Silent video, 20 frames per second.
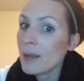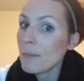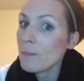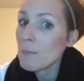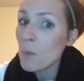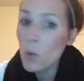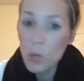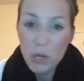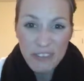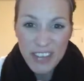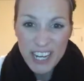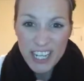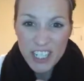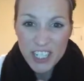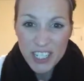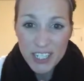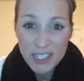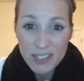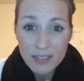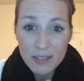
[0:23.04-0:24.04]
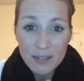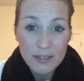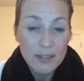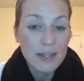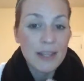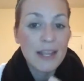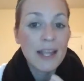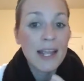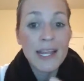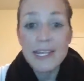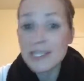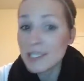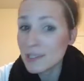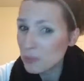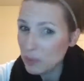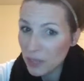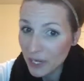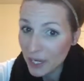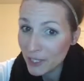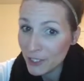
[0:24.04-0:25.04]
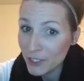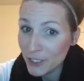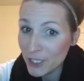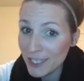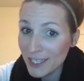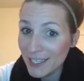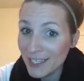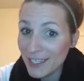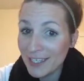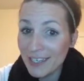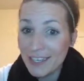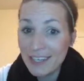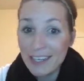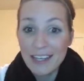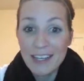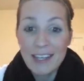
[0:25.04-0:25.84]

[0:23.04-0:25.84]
motivation, inspiration,